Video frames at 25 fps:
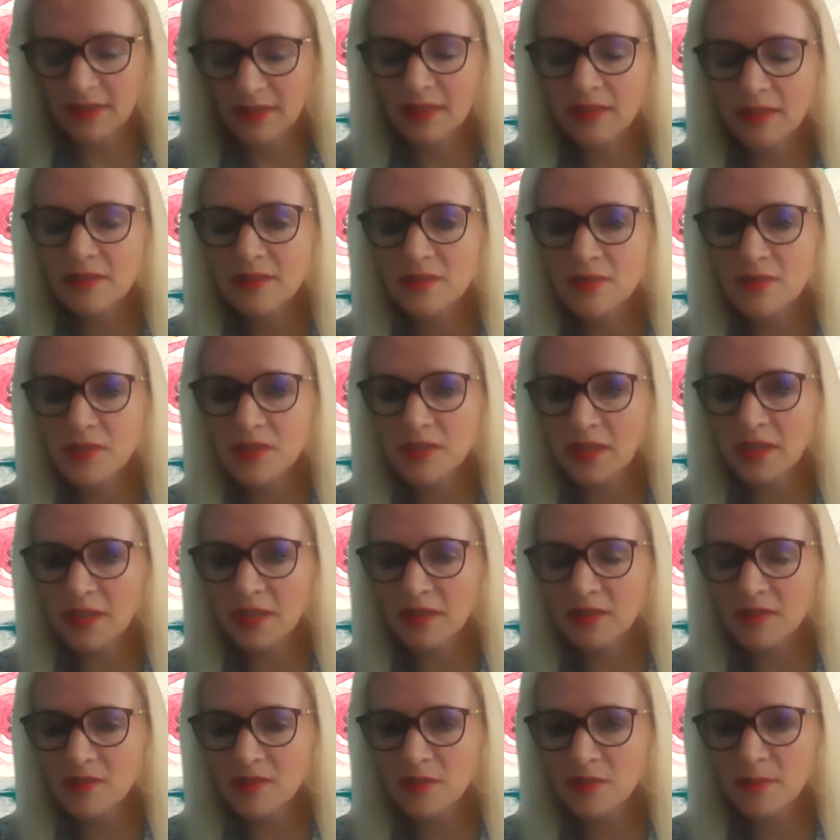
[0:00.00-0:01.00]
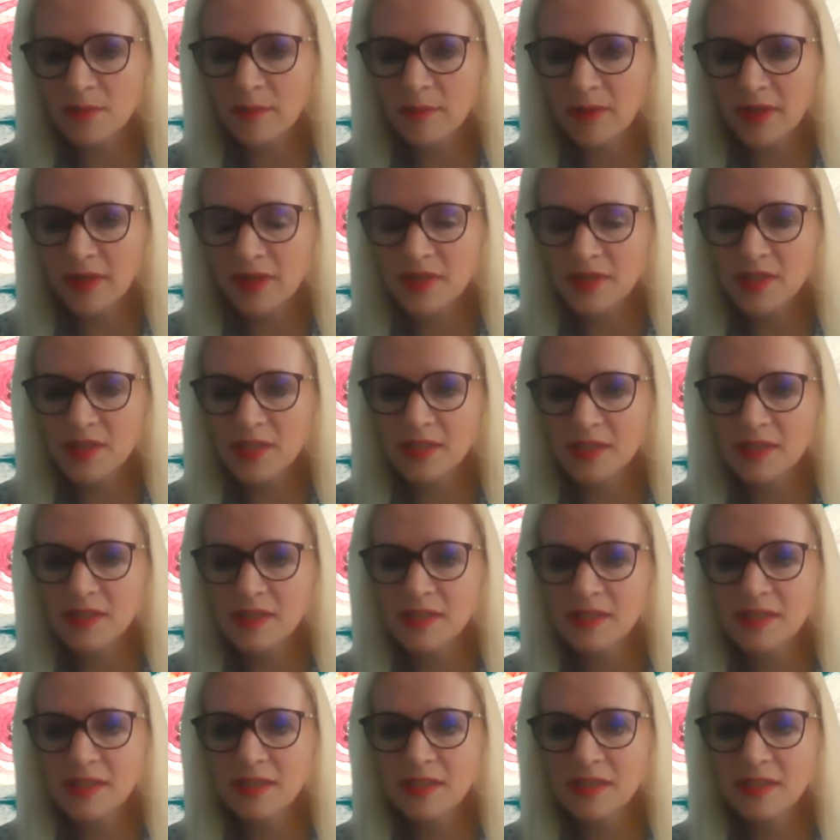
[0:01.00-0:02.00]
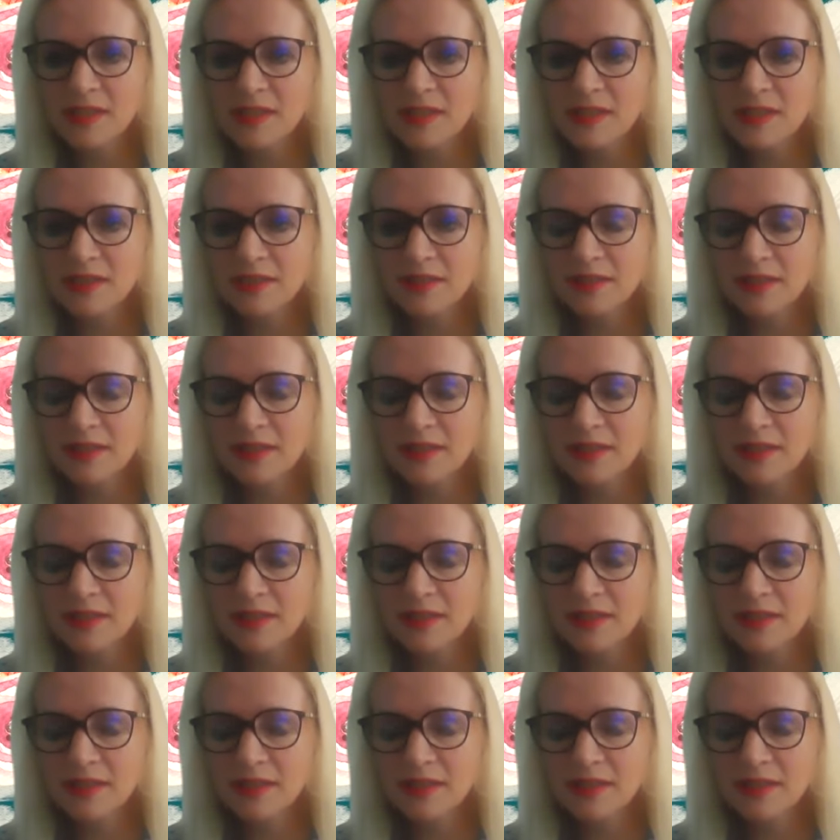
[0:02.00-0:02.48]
uncles and aunts on my mother's side died